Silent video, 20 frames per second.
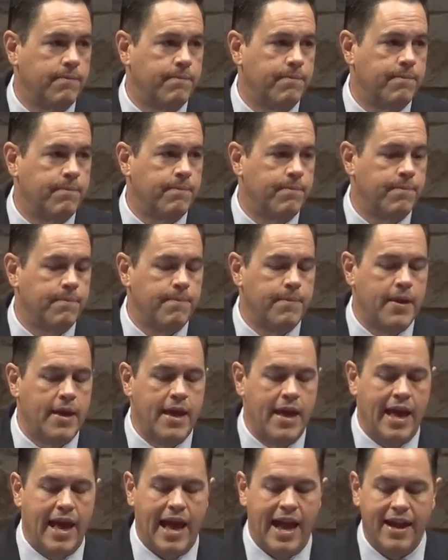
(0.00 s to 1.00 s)
And as
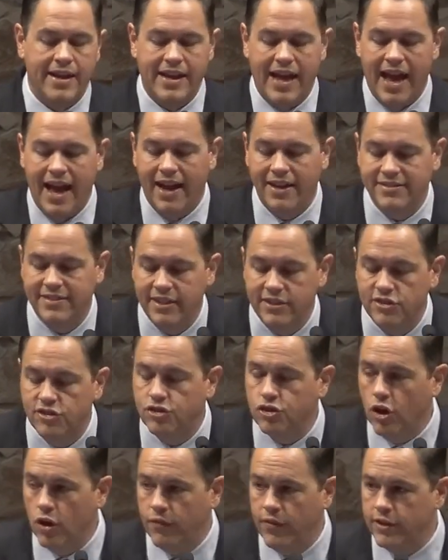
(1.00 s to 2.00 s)
his servants, we
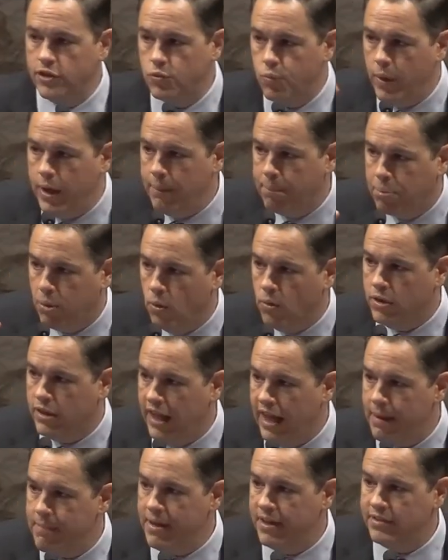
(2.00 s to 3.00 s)
proclaim his
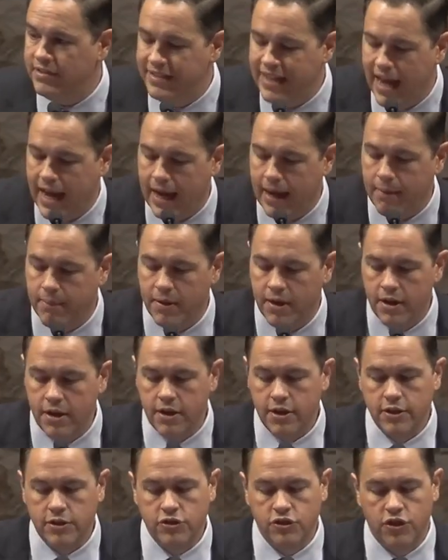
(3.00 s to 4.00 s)
name to them
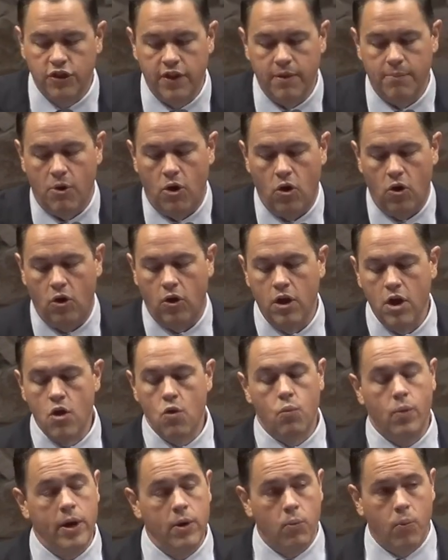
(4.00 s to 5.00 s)
all. We raise up
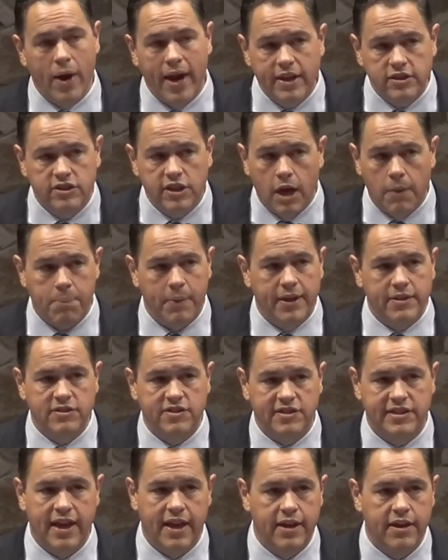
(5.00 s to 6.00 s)
and send
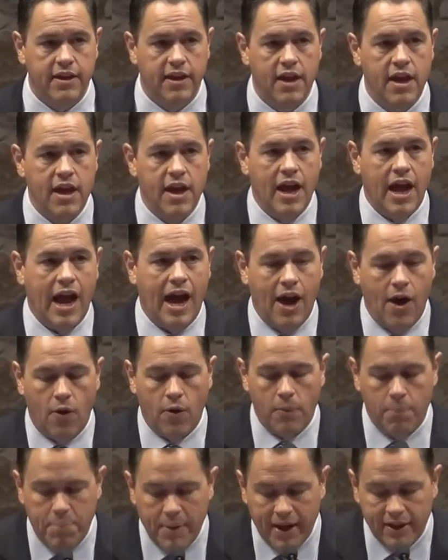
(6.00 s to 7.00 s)
our best and
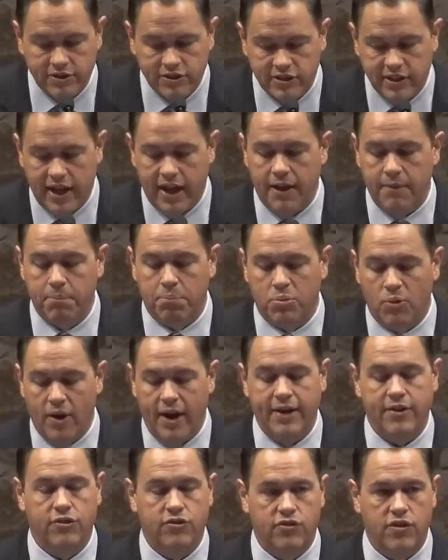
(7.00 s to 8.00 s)
brightest to them.
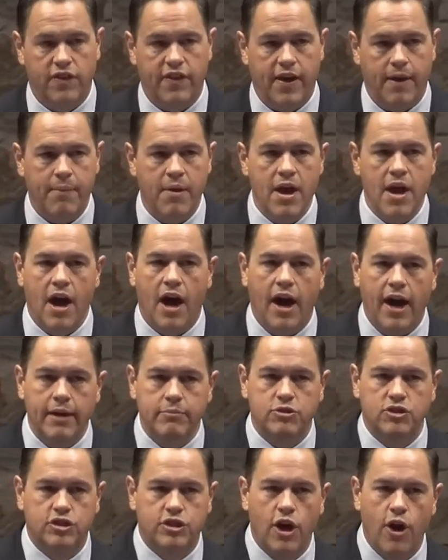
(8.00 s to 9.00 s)
I'm so
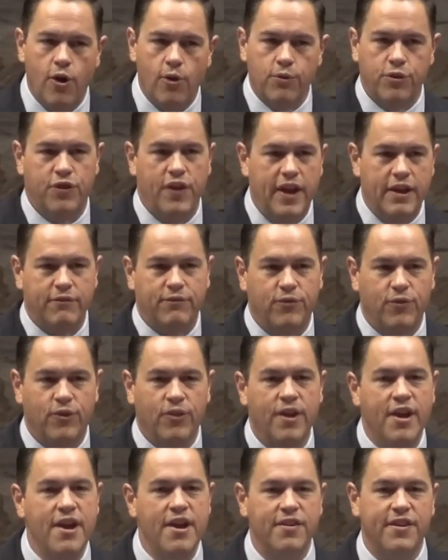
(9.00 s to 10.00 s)
thankful that Dr.
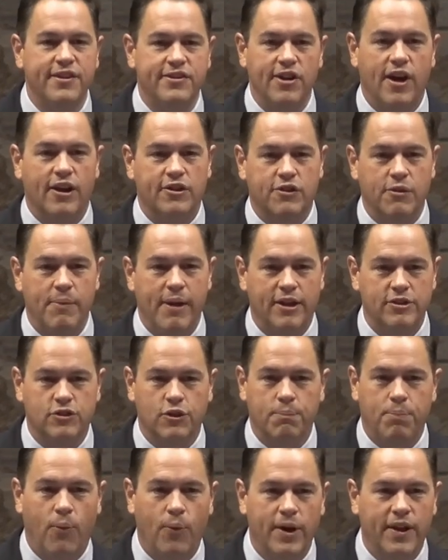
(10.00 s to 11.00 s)
Master pointed that out
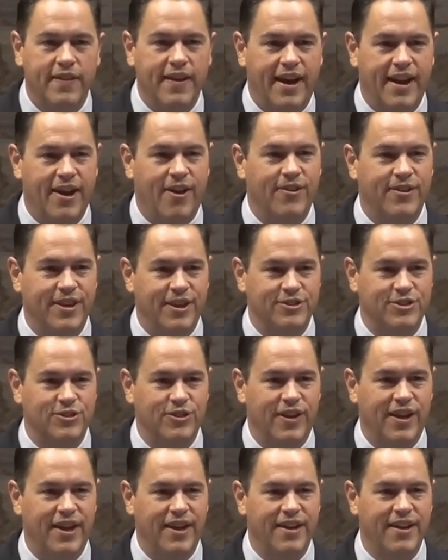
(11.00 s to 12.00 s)
yesterday.
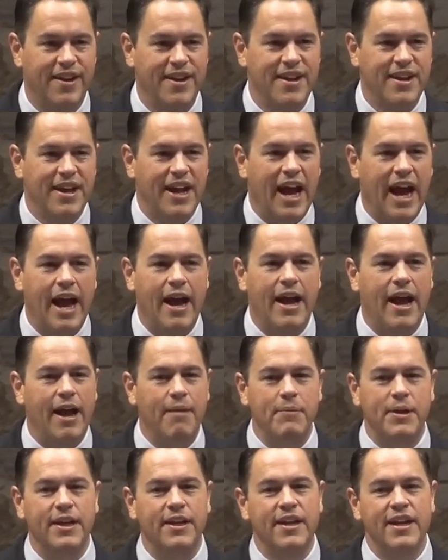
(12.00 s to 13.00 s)
I, I mean, can
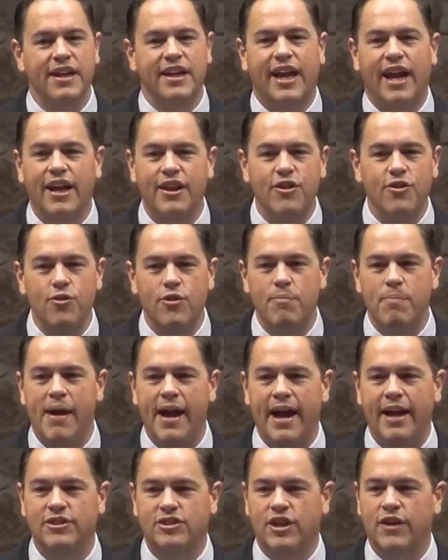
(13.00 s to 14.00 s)
you imagine if you're like, yeah,
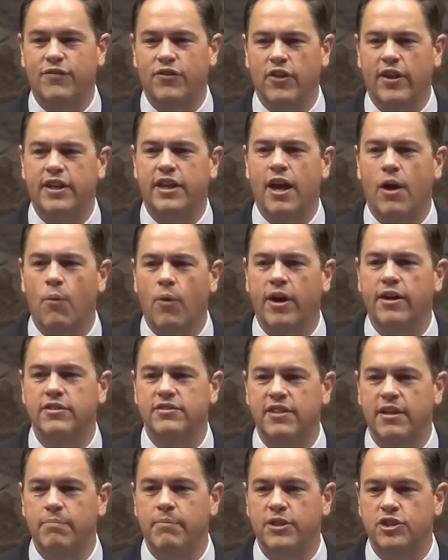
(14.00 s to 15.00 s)
we're going to send missionaries?
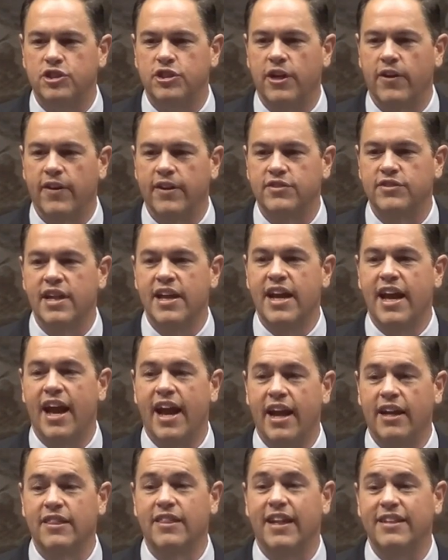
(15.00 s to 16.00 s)
Hey, let's send
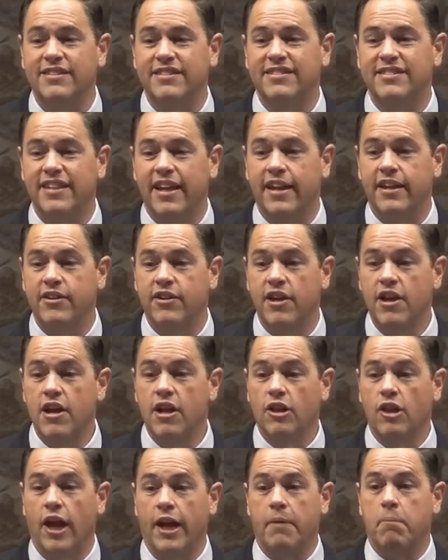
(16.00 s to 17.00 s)
like
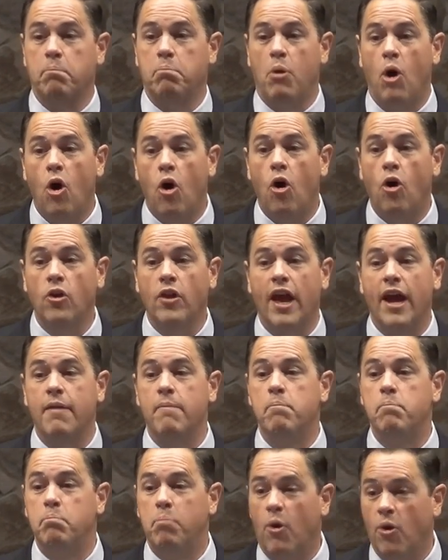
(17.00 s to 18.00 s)
Paul and
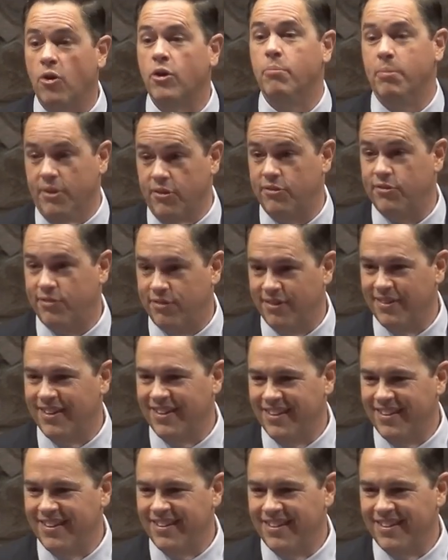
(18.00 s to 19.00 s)
Barnabas.
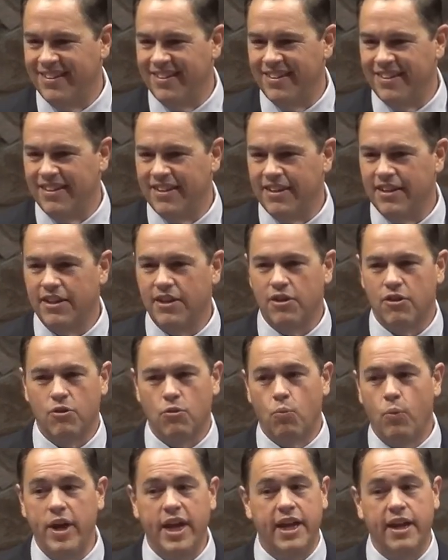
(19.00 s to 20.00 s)
We can afford to
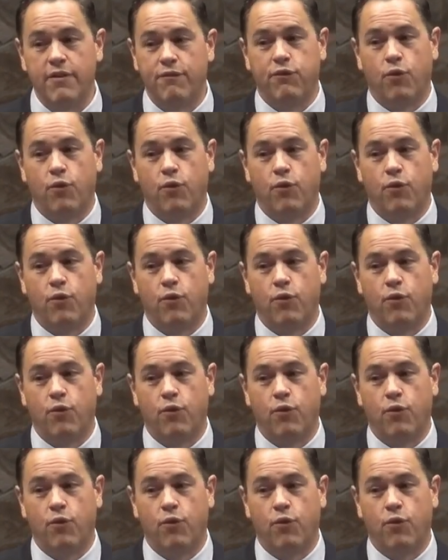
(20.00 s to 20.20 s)
give them up.